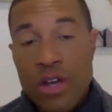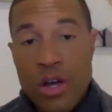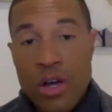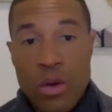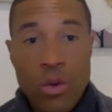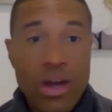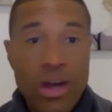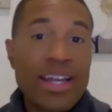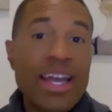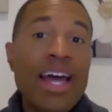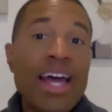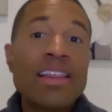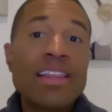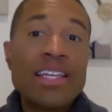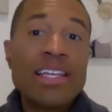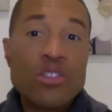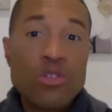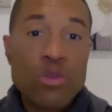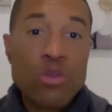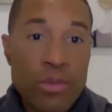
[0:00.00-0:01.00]
what can
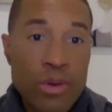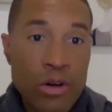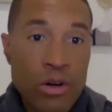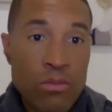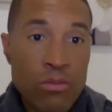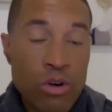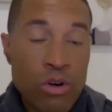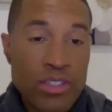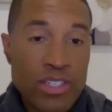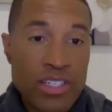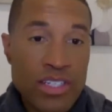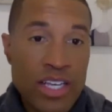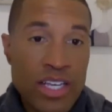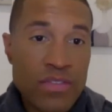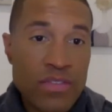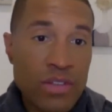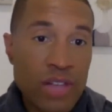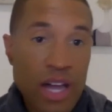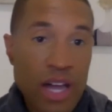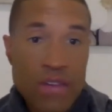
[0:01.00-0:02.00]
lead to a more
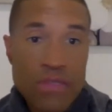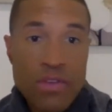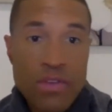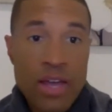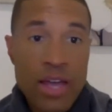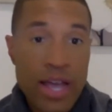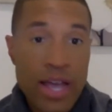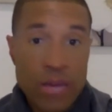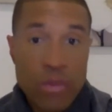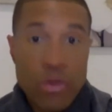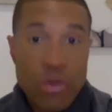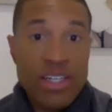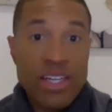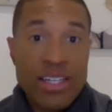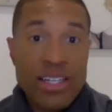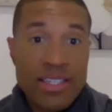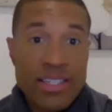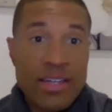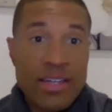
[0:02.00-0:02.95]
successful life, and what doesn't.